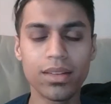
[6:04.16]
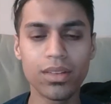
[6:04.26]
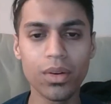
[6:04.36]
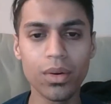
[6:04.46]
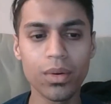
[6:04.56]

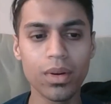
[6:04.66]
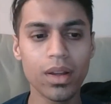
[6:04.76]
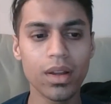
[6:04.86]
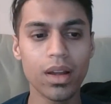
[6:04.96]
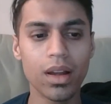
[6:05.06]
so,
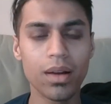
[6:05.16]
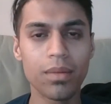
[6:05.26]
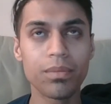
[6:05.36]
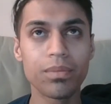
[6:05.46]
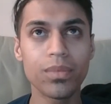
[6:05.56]

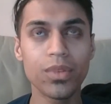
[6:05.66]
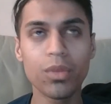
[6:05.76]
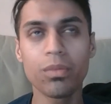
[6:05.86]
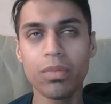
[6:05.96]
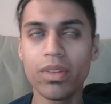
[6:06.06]

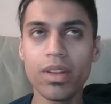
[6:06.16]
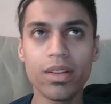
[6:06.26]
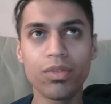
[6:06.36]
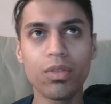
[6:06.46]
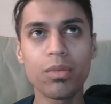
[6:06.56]
so
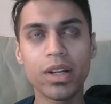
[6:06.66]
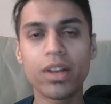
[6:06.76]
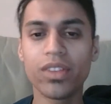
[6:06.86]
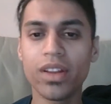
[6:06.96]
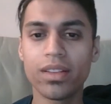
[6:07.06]
from what I
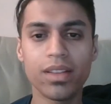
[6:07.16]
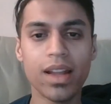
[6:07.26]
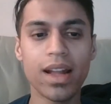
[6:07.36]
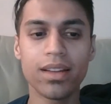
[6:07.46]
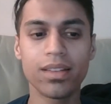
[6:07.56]
understand,
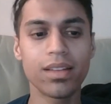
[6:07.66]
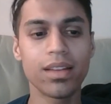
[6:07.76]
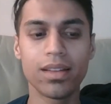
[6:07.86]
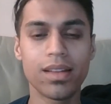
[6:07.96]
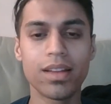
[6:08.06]
Status
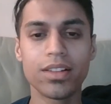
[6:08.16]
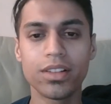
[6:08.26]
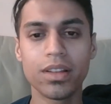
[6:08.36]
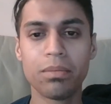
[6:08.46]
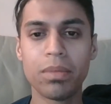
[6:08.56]
is
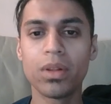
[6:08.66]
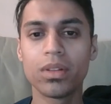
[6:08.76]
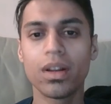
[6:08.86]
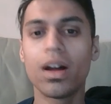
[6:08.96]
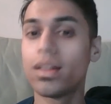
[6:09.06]
essentially
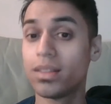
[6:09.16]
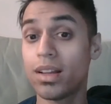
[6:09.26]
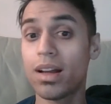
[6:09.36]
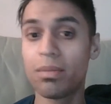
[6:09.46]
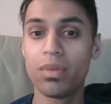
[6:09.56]
built on
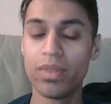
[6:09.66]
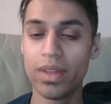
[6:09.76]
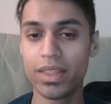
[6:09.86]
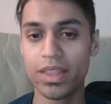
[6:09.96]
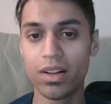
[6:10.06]
top of
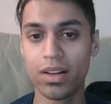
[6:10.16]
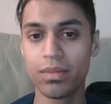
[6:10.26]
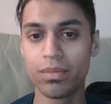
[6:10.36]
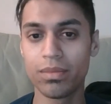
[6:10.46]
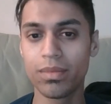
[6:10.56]

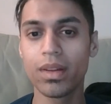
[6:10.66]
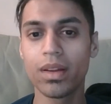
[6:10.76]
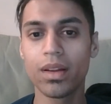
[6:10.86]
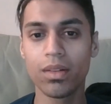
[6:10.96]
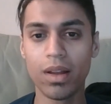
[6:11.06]
Ethereum,
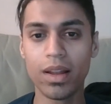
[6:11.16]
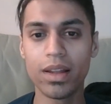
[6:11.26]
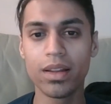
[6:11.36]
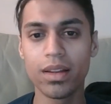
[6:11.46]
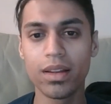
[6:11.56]
right?